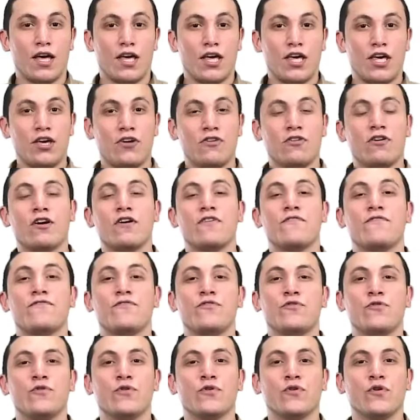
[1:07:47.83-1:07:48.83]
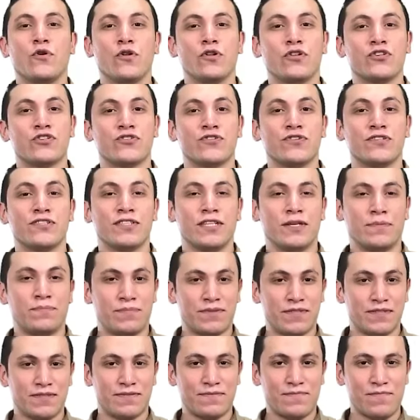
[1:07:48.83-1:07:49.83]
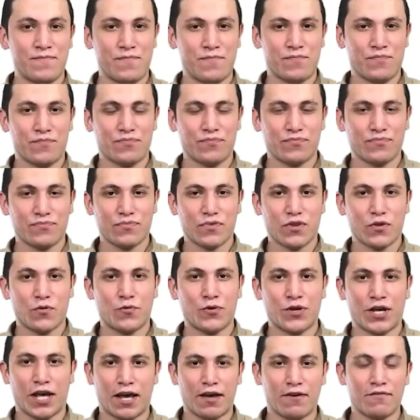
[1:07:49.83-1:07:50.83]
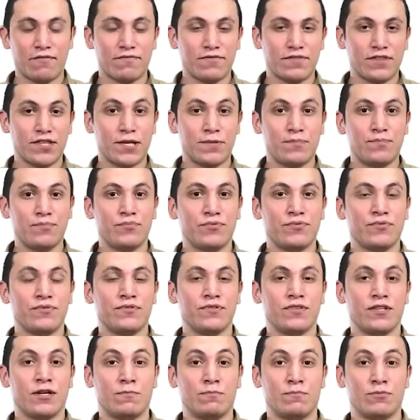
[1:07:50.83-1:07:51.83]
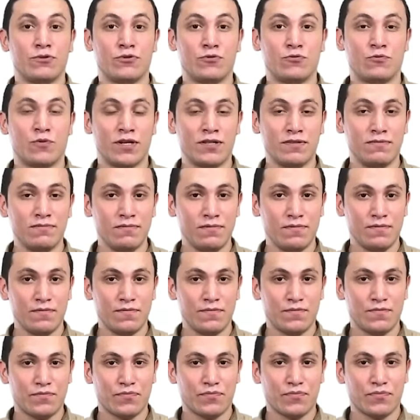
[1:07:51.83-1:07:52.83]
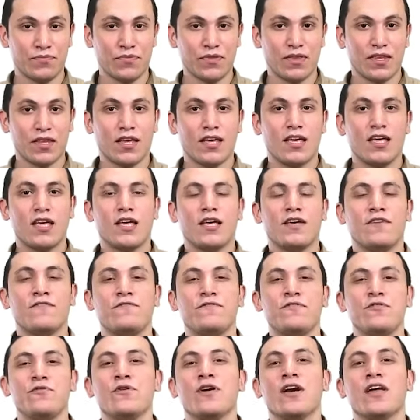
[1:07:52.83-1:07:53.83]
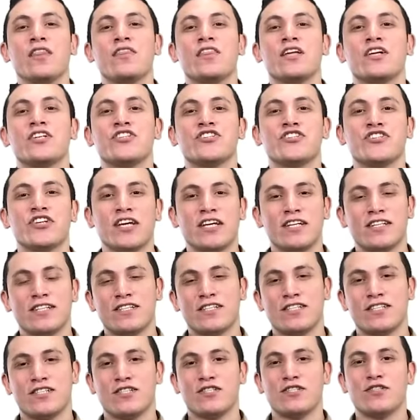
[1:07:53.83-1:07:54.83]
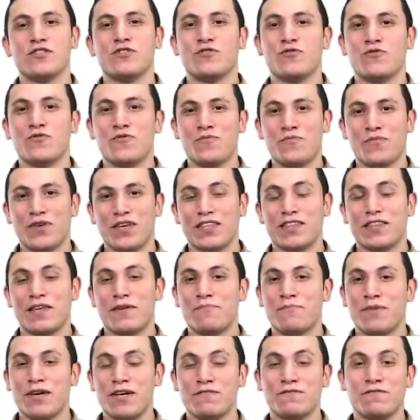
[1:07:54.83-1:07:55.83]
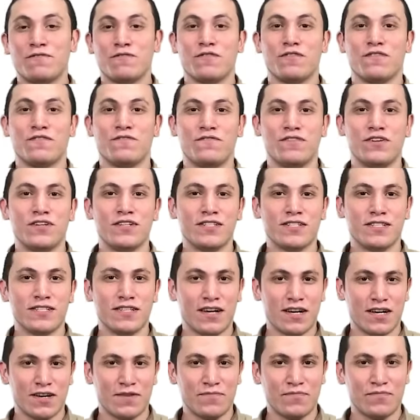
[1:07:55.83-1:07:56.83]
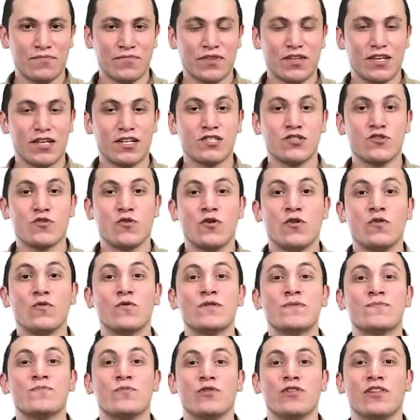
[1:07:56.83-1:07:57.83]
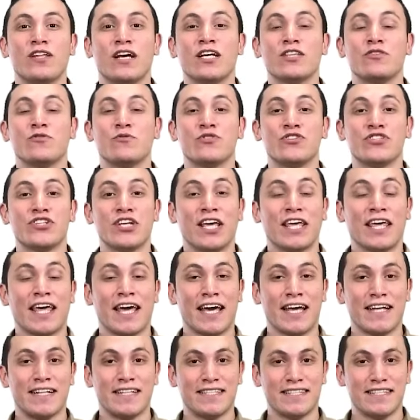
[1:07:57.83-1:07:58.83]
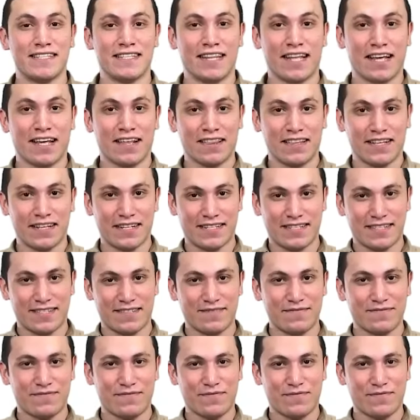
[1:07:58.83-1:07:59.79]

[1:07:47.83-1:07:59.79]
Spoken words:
Here are a few culture tips. We have tip number 1. If you get the chance to meet a man for the first time, it's always polite to shake hands like this.